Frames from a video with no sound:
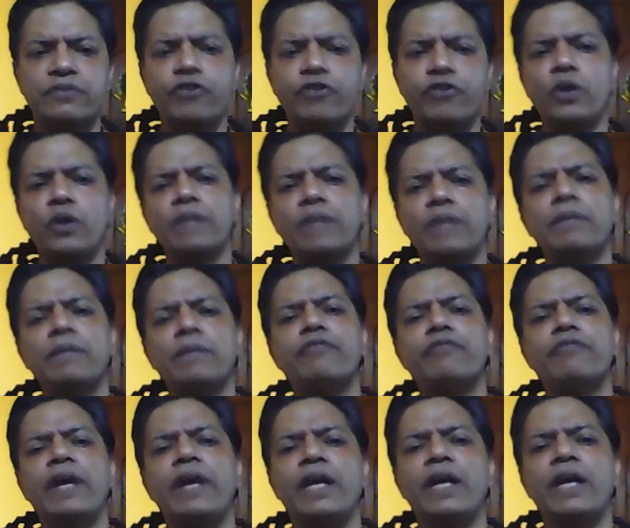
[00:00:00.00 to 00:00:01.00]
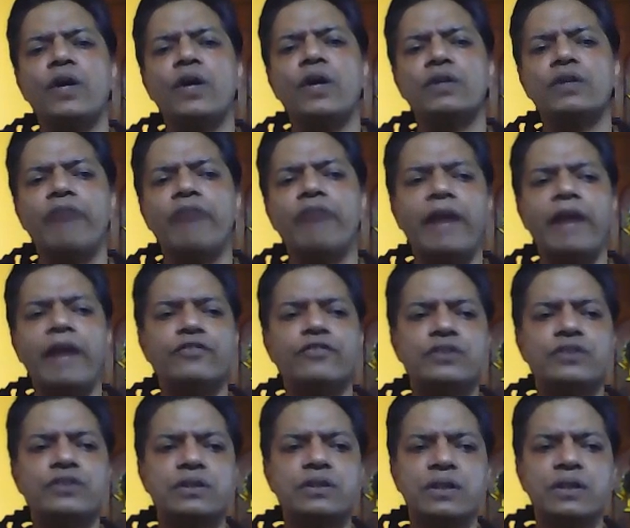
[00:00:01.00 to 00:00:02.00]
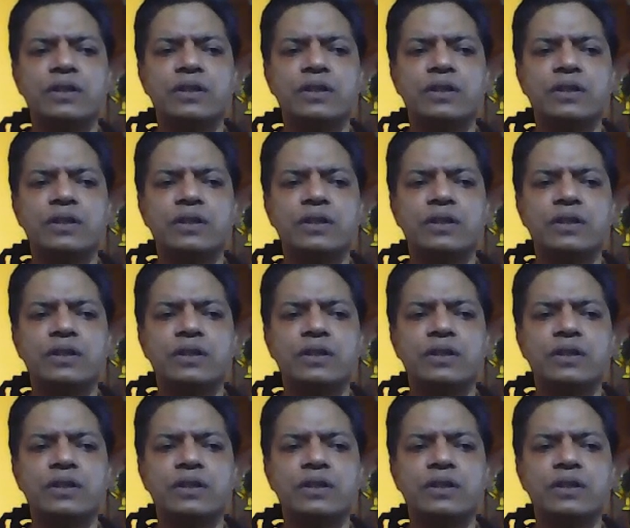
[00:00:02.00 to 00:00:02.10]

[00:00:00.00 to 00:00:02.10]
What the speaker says: floated midway on the waves,